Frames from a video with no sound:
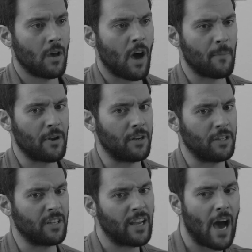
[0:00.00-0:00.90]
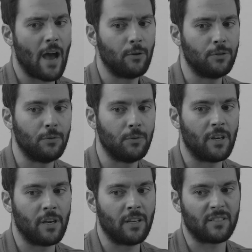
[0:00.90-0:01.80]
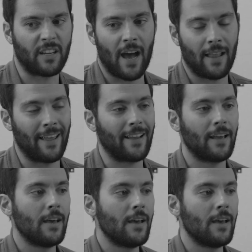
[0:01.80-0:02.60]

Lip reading: I'm gonna need a guy who do this, a guy, like